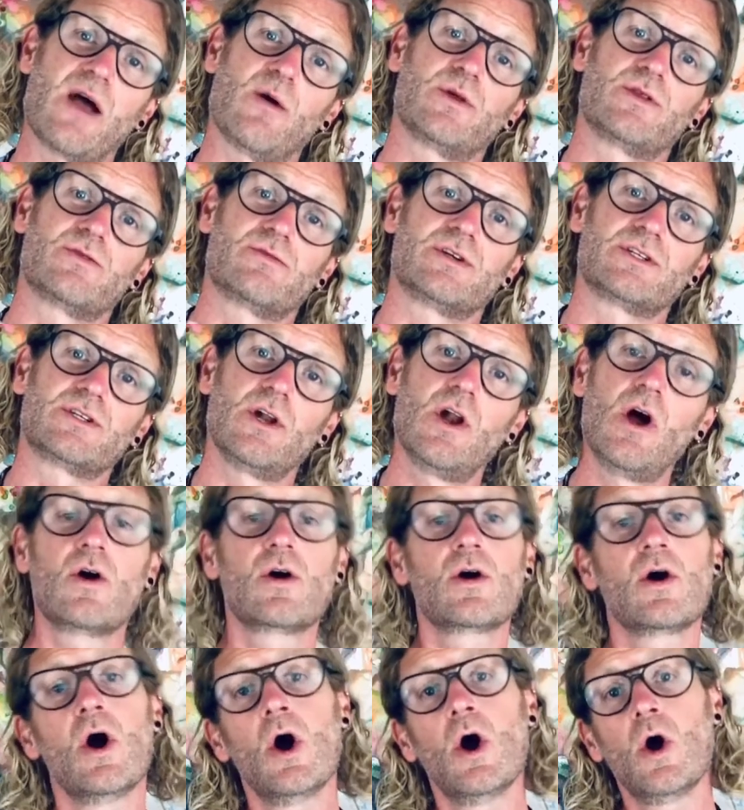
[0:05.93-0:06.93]
whether it's
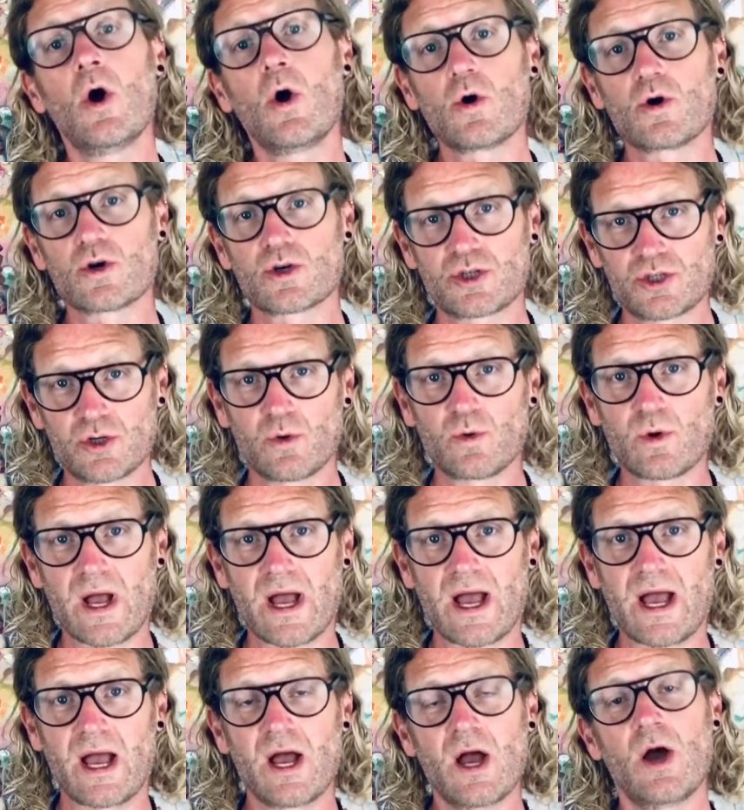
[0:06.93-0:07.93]
long or short
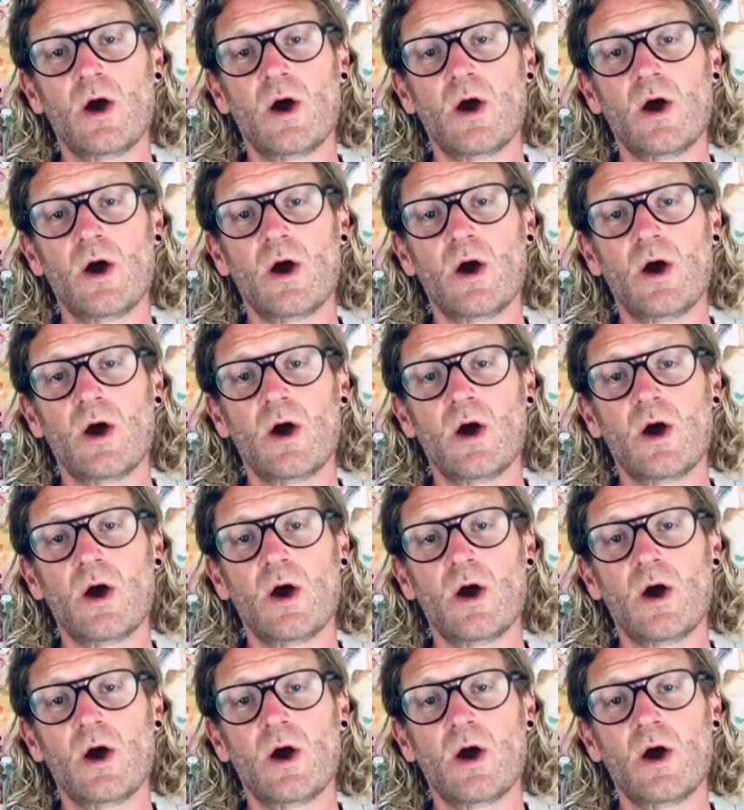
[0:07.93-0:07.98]
hair.